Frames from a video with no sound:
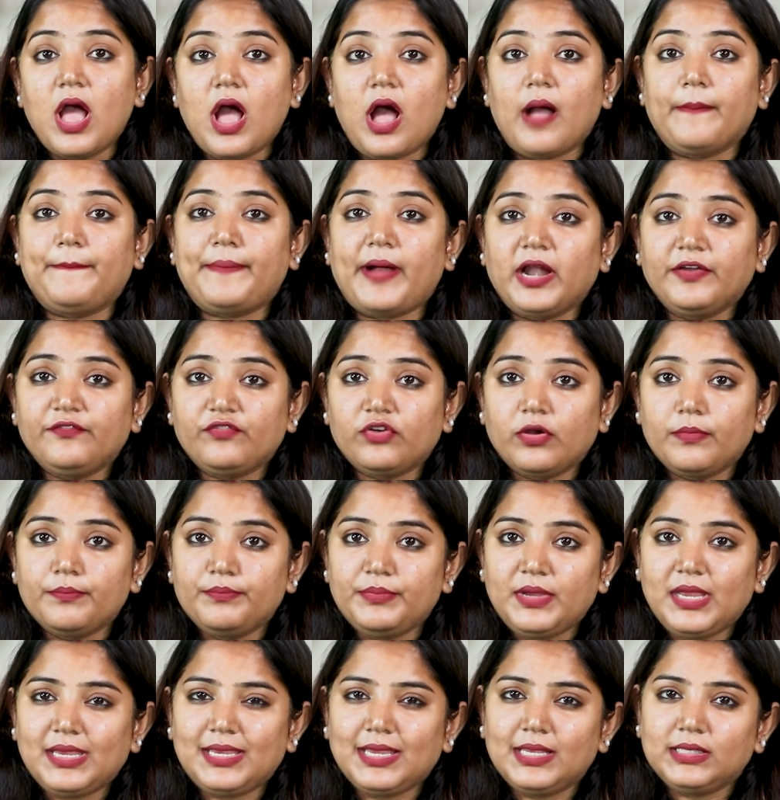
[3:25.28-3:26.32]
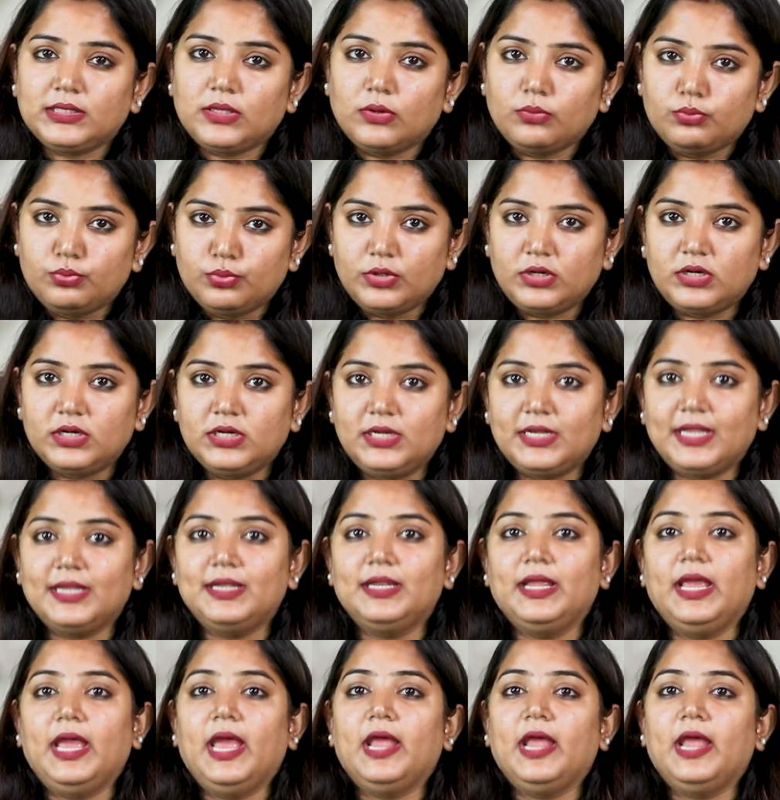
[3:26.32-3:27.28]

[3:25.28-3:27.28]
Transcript: Apart from making the world an